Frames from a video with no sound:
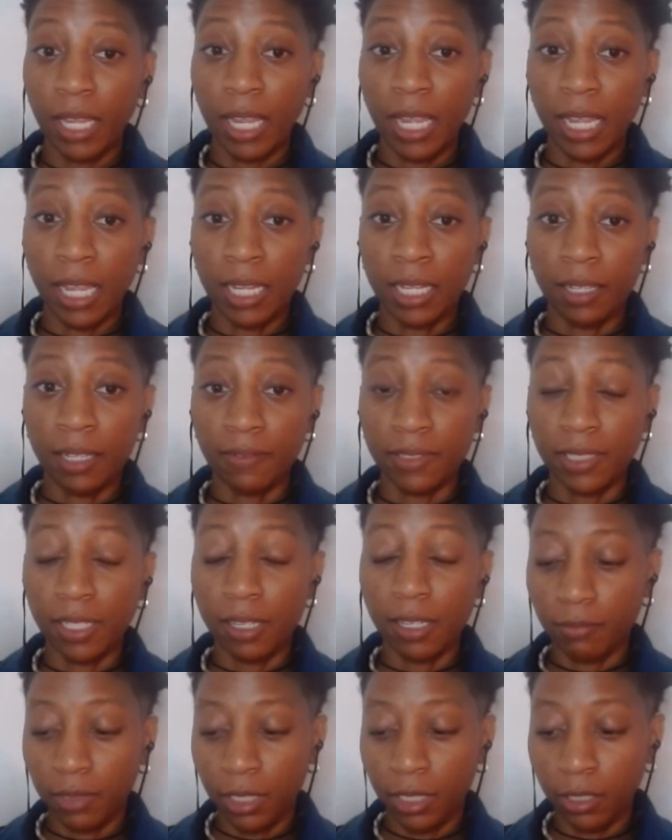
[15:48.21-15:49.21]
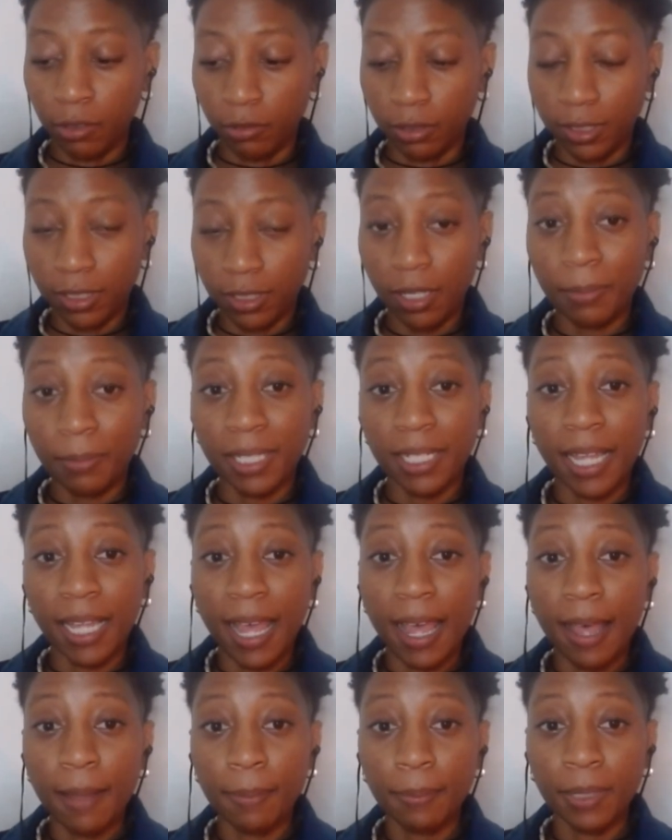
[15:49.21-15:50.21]
hey, if so,
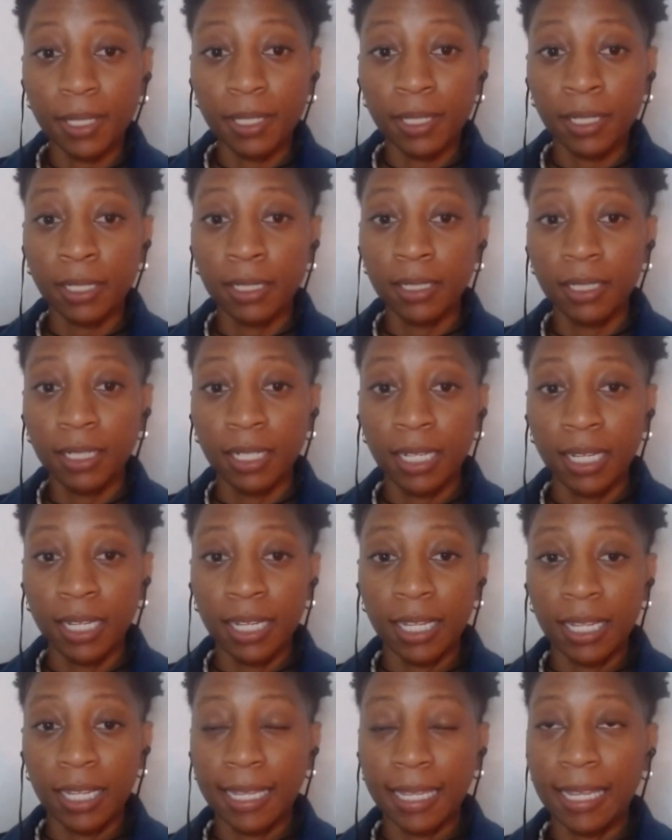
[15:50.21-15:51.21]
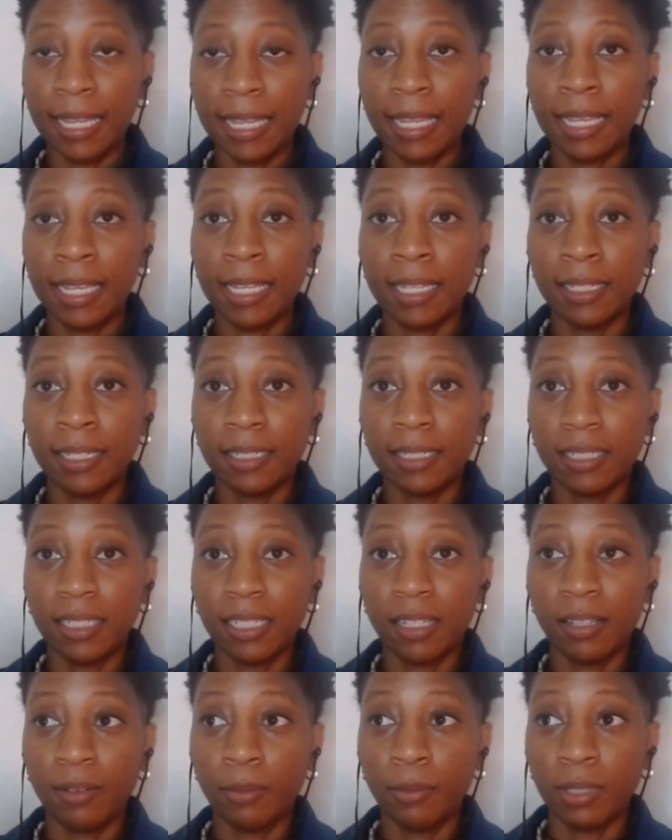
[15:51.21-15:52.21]
something happened and
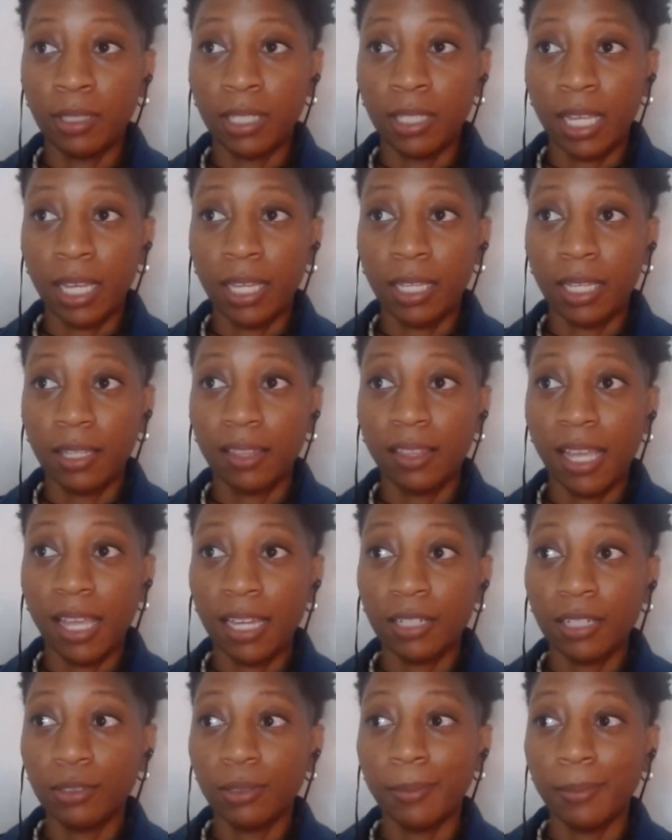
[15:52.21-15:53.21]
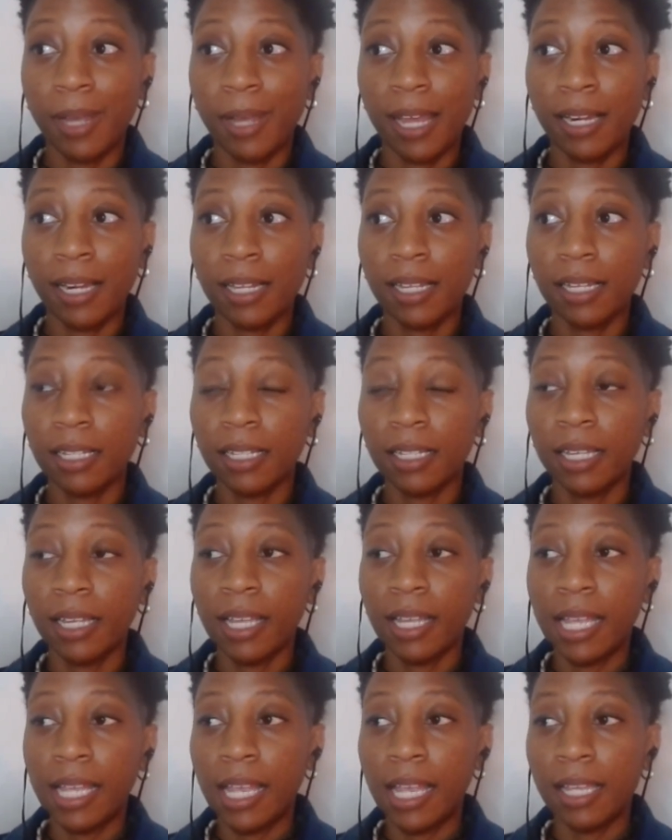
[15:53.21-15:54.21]
it was like that traumatic,
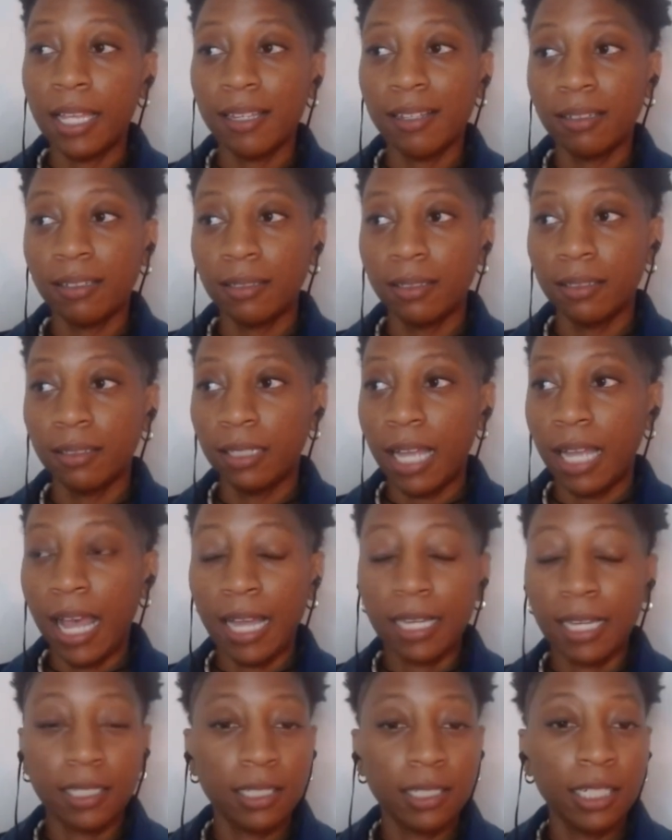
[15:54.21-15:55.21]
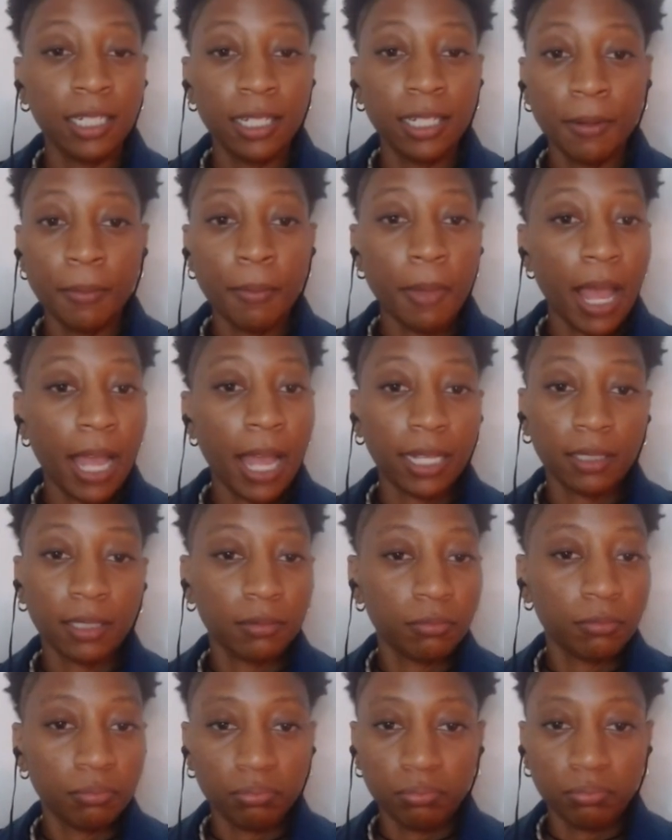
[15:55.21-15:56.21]
I couldn't,
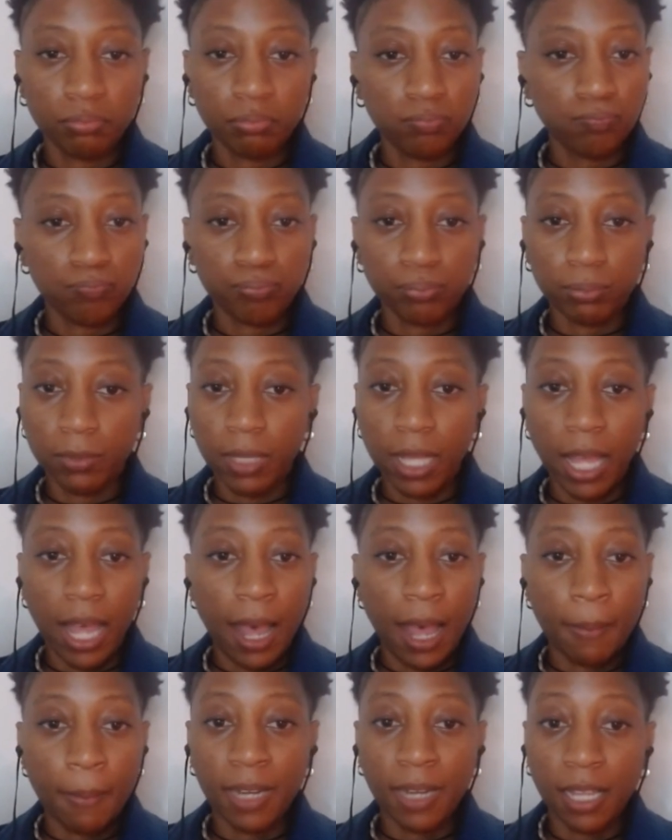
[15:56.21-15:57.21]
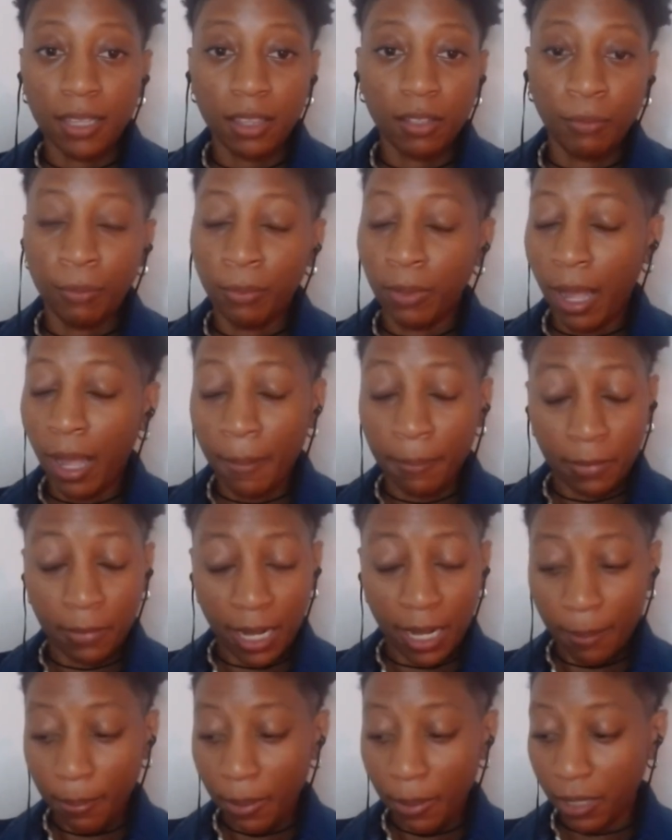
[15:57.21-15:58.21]
I'm not the one.
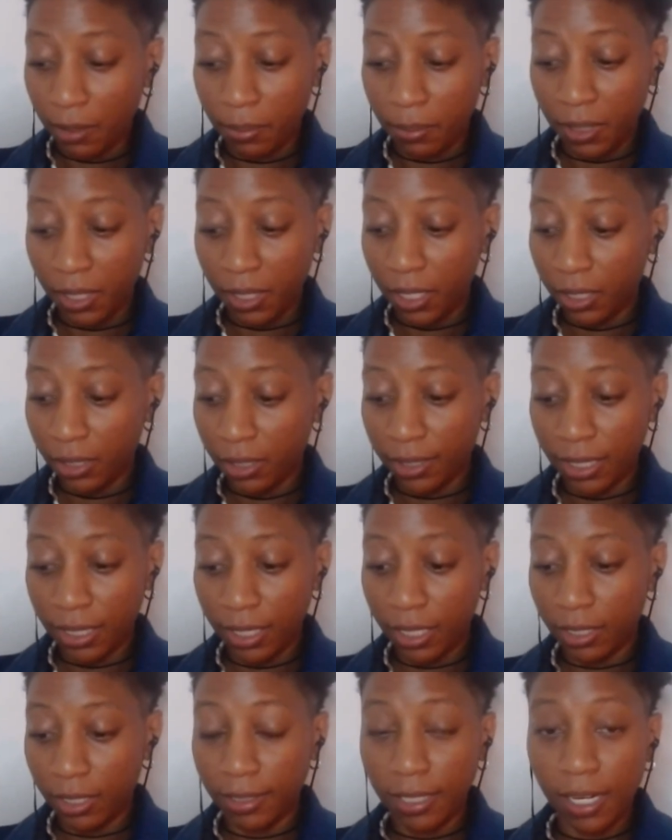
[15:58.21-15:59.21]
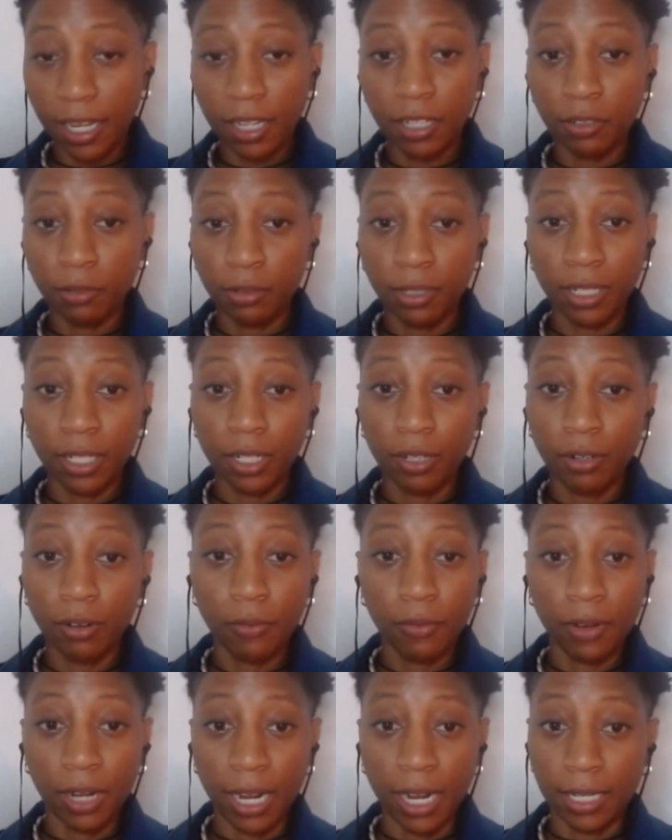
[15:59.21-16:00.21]
I'm not about to be here and sit here and tell you to get
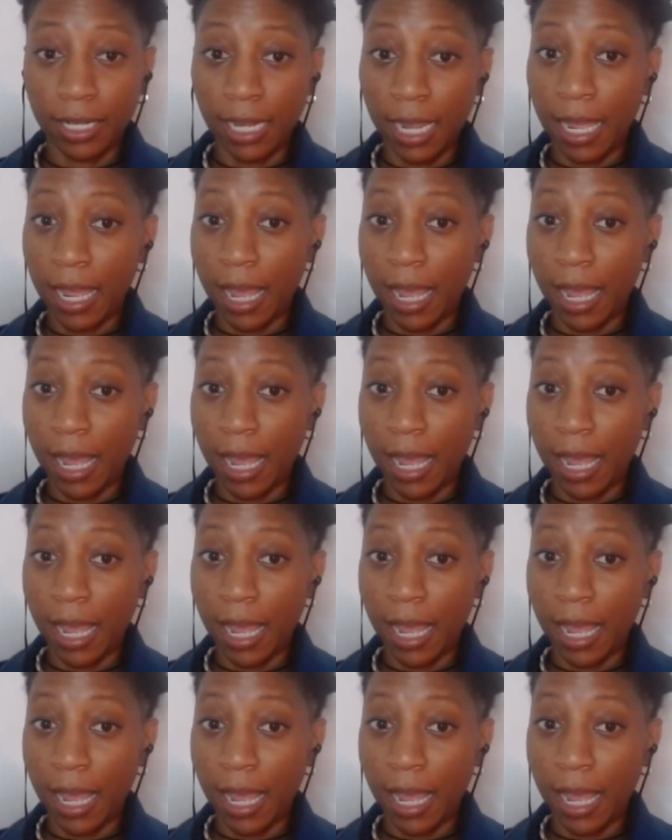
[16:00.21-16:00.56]
over that.